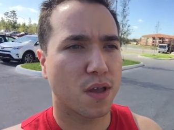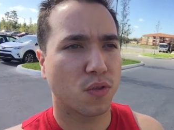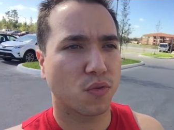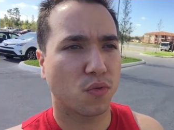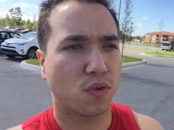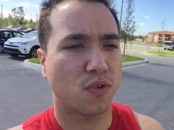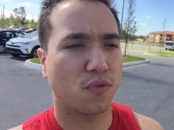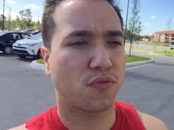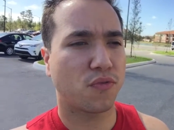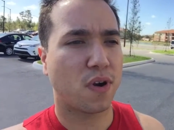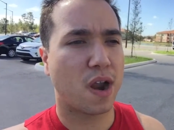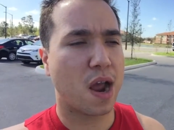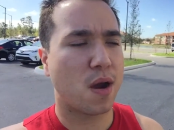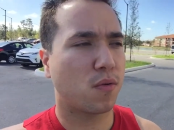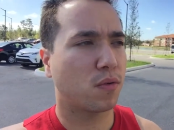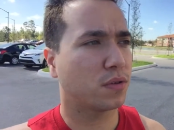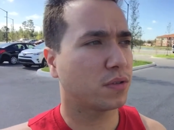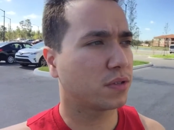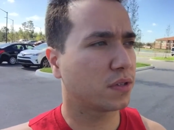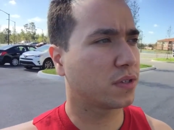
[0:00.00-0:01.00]
24
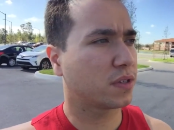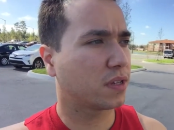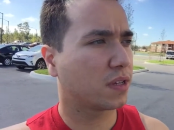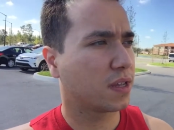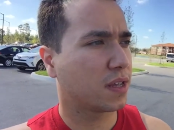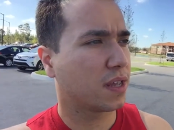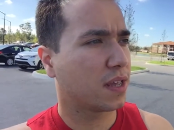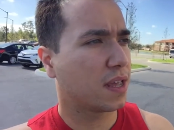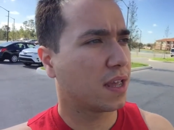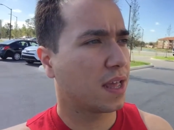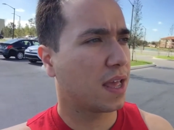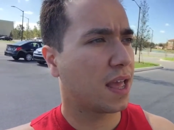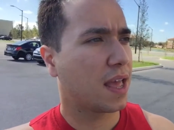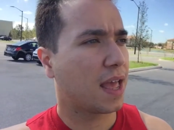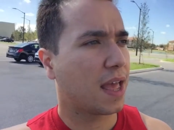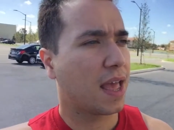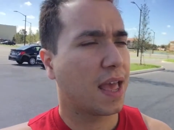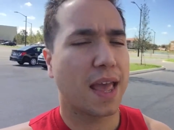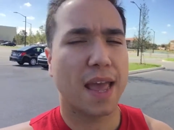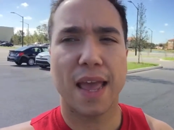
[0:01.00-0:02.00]
hours
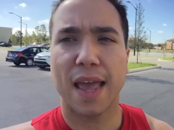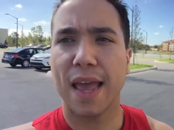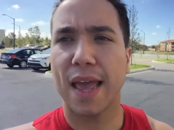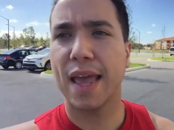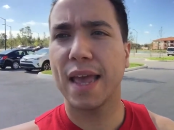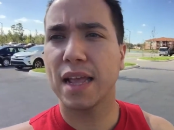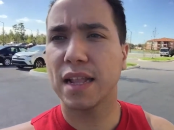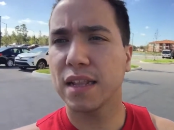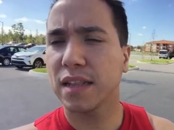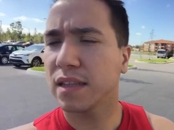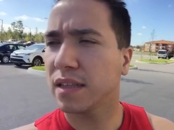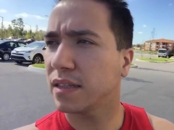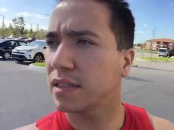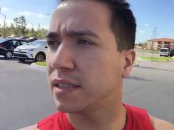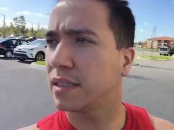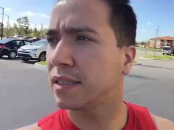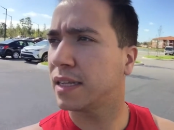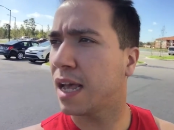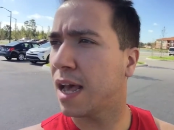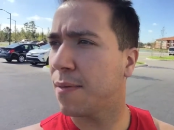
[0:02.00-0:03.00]
and
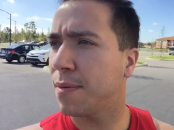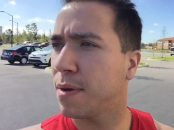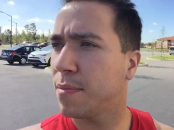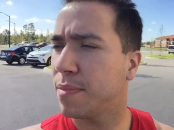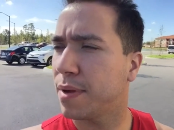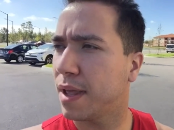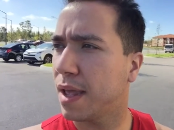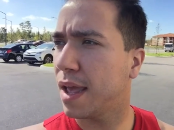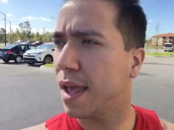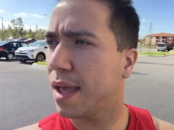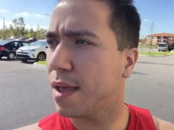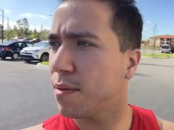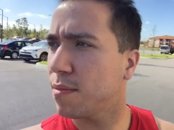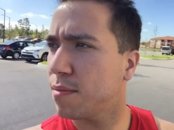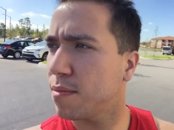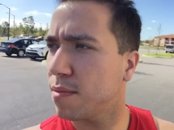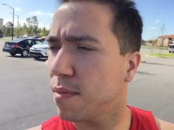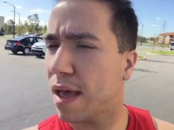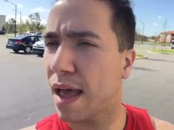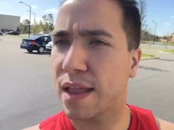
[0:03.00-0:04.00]
7
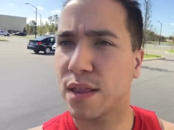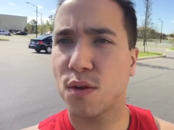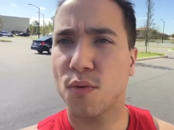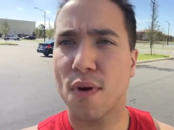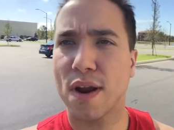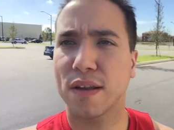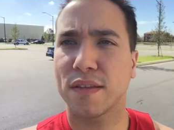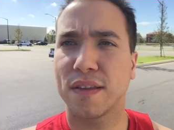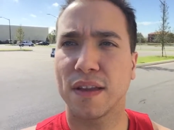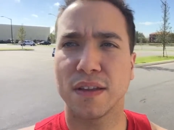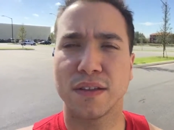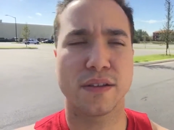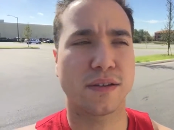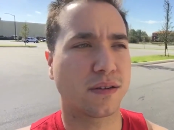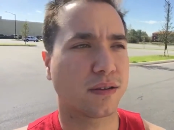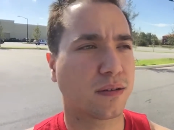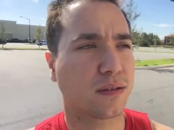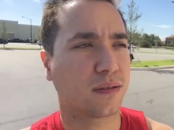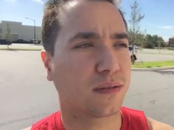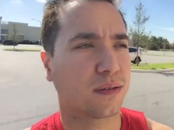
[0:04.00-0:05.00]
p.m. at the rec center.
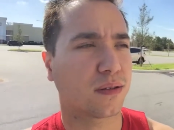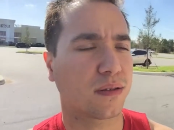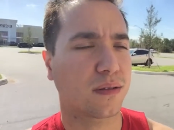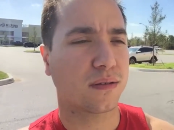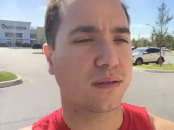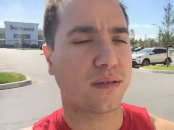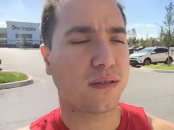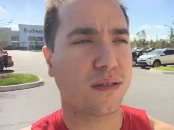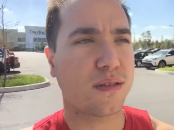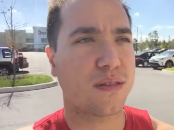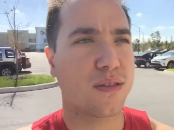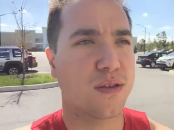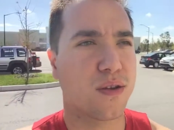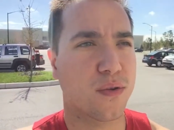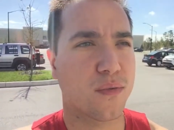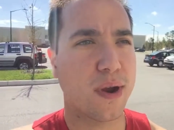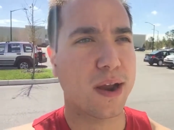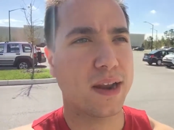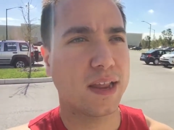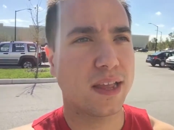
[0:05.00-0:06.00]

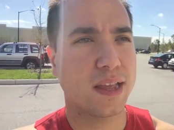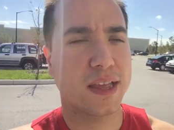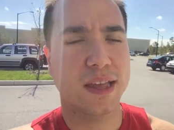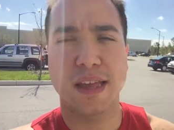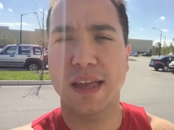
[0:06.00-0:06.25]
Alrighty,